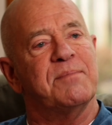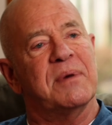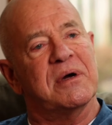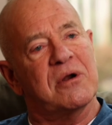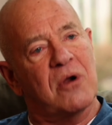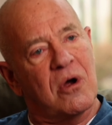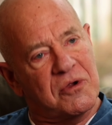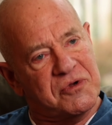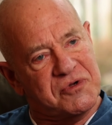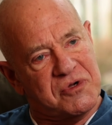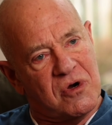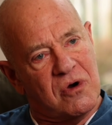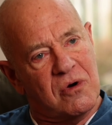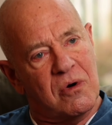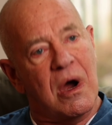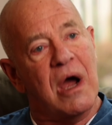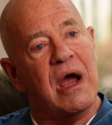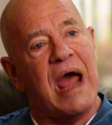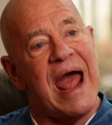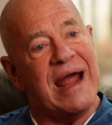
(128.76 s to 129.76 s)
but
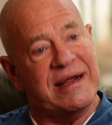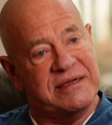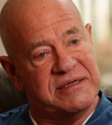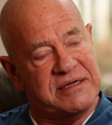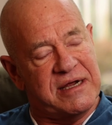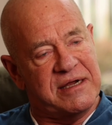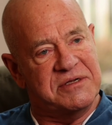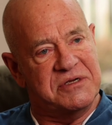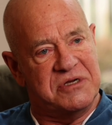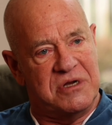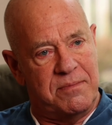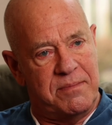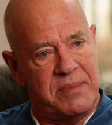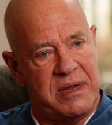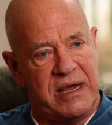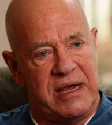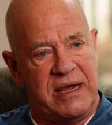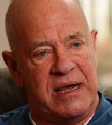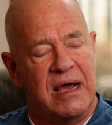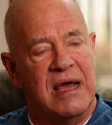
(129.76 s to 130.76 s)
also access to
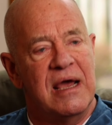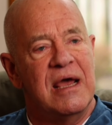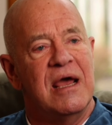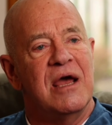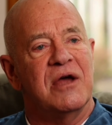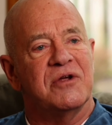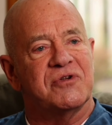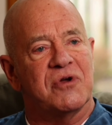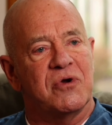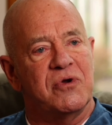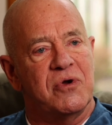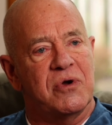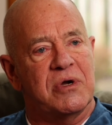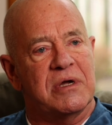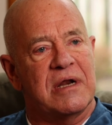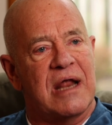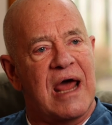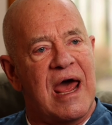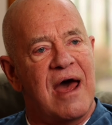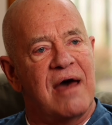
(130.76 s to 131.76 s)
me. So you
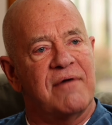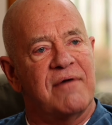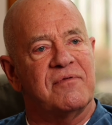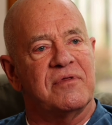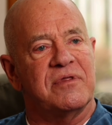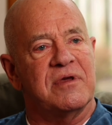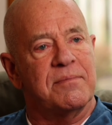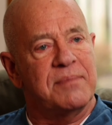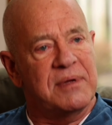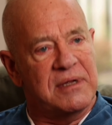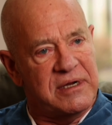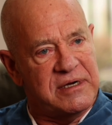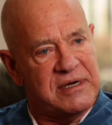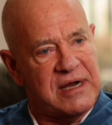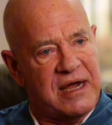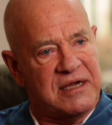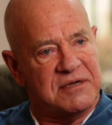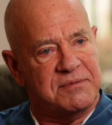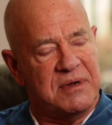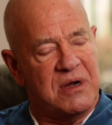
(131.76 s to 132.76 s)
can have the
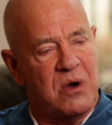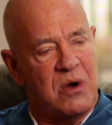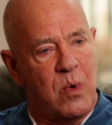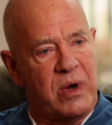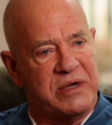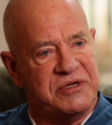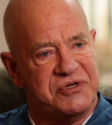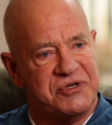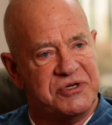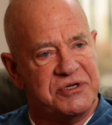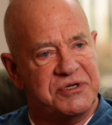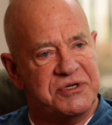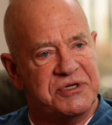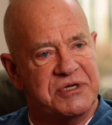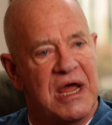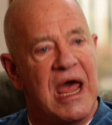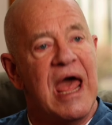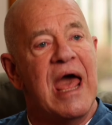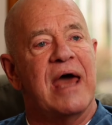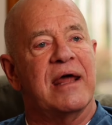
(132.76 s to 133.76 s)
ability to ask me
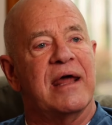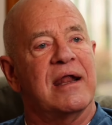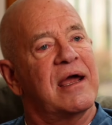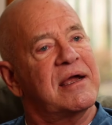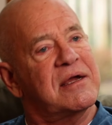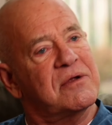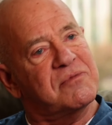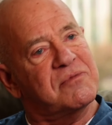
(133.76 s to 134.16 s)
questions, and I